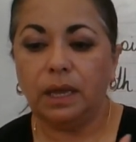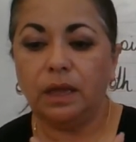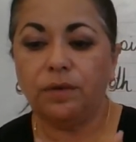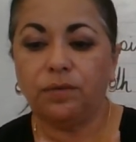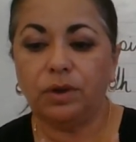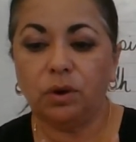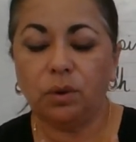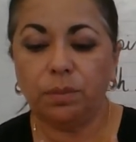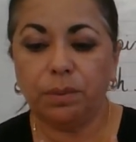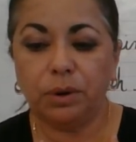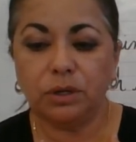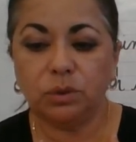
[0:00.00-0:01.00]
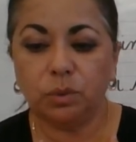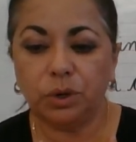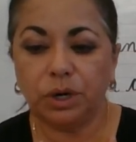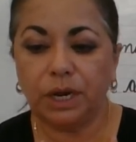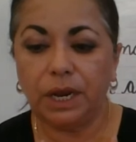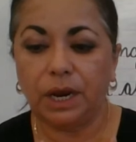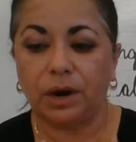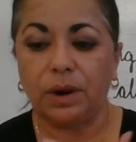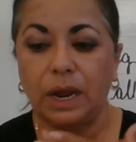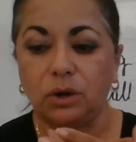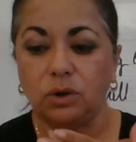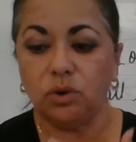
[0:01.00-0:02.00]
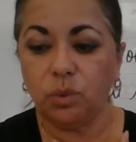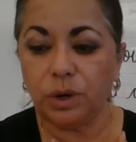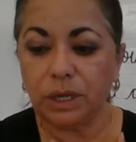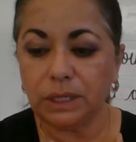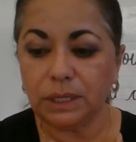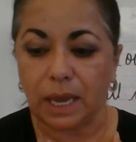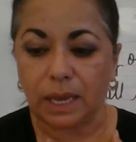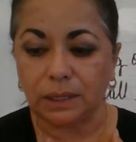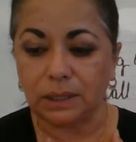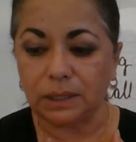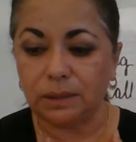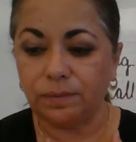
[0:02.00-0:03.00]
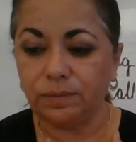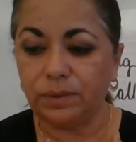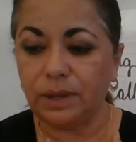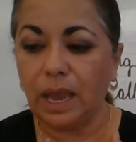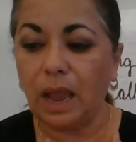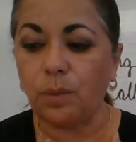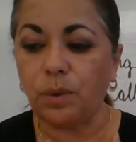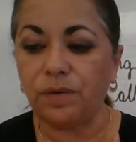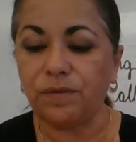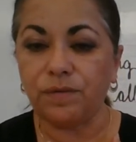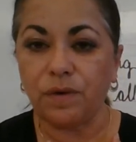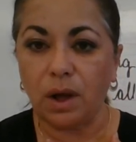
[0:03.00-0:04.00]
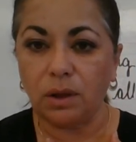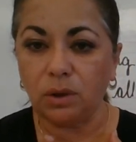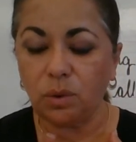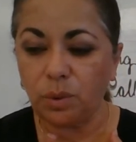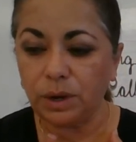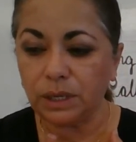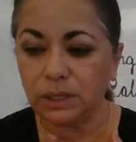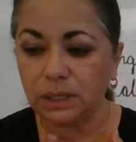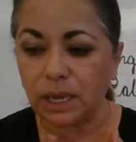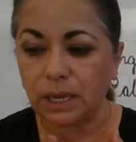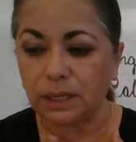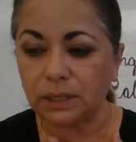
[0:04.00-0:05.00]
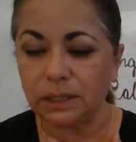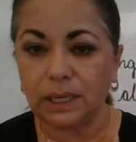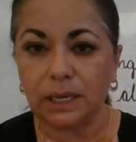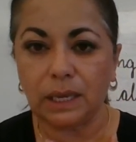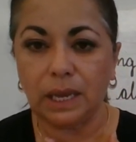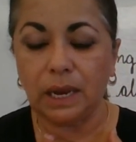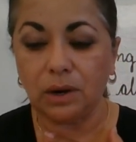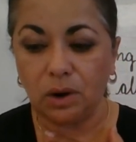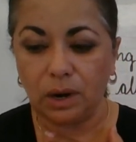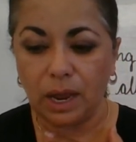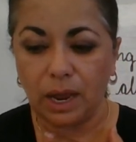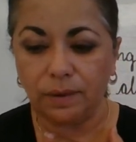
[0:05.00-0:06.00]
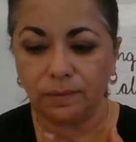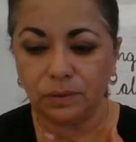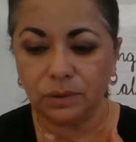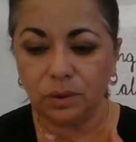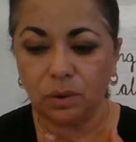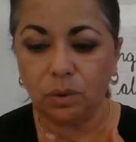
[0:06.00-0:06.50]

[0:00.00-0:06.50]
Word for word: if we don't put his word in here and do what he says, and we follow what he says in our lives,